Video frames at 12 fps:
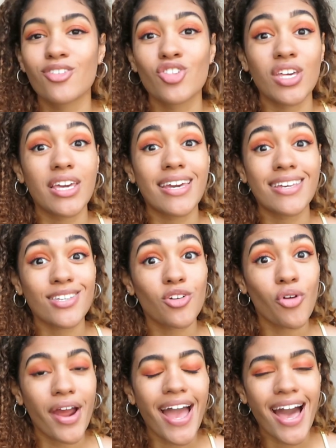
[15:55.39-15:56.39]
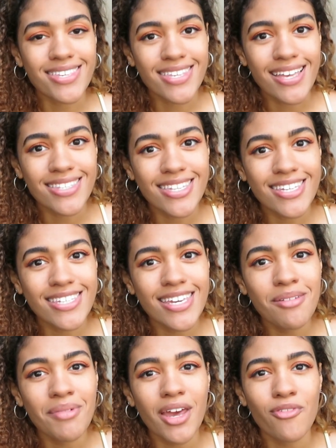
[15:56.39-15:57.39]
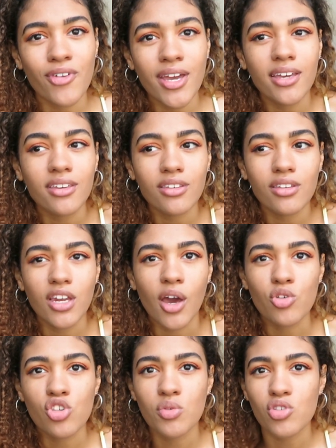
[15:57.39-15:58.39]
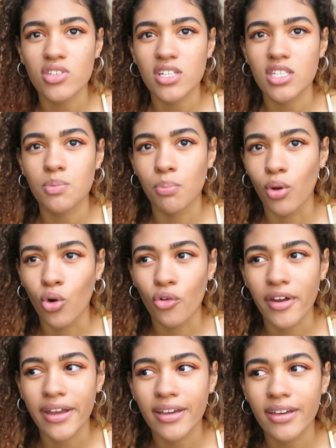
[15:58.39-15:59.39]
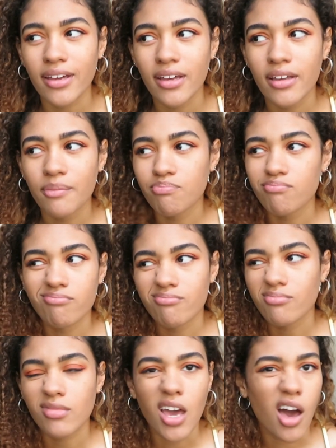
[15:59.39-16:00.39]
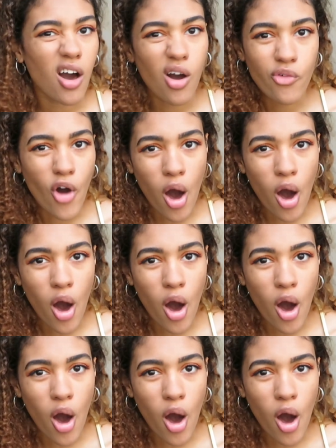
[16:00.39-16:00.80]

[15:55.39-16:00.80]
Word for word: she is a great asset to the team. And I think, you know, she was just exploring her other